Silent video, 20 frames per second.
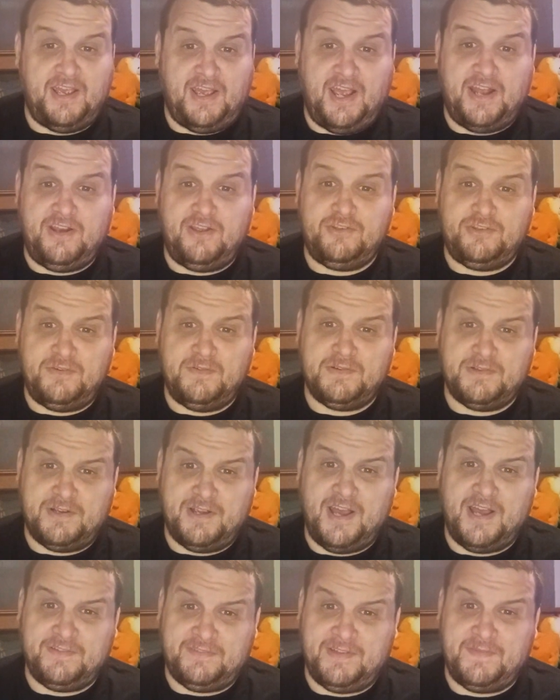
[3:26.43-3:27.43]
I know she was
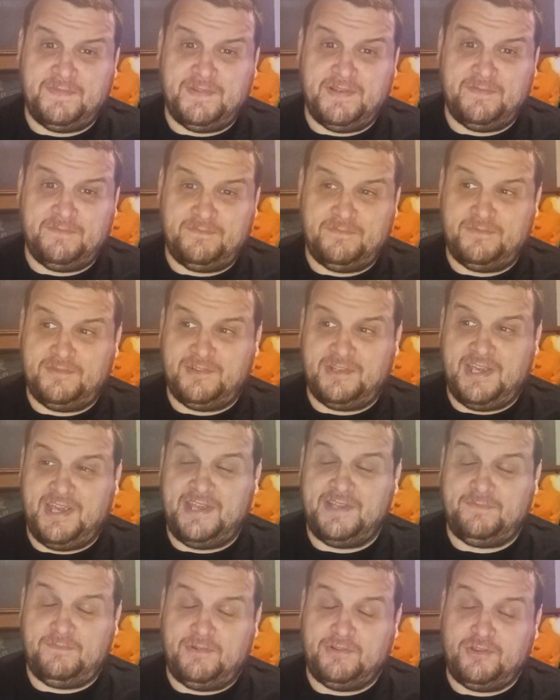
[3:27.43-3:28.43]
caught up in the
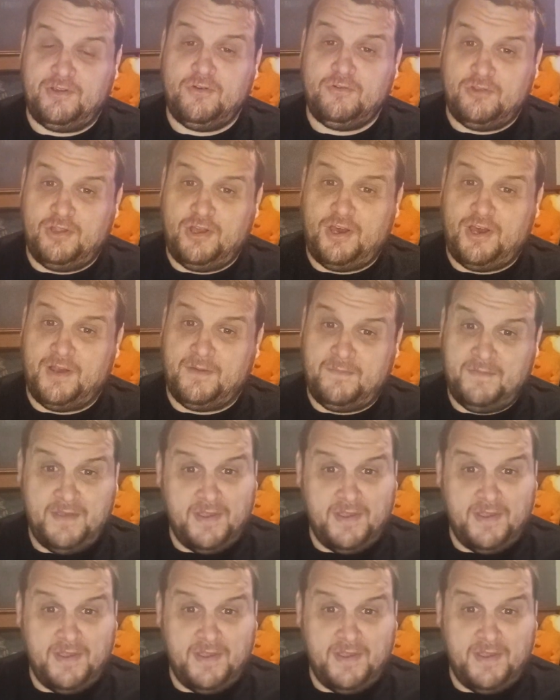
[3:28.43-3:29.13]
case for too long.